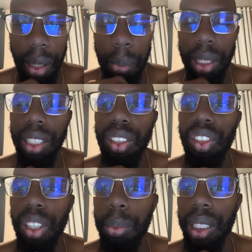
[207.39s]
But this is
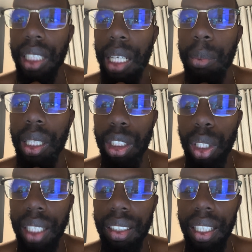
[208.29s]
something that I'm going to
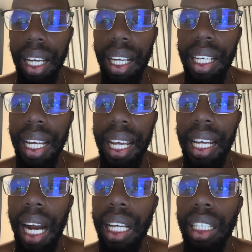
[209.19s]
try today,
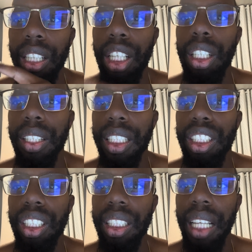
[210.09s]
and I
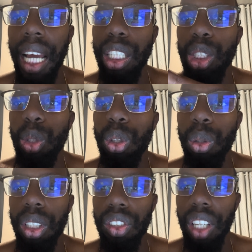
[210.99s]
encourage that you do
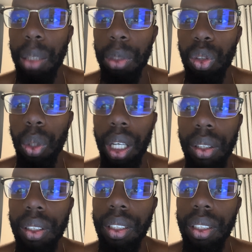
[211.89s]
the same as well.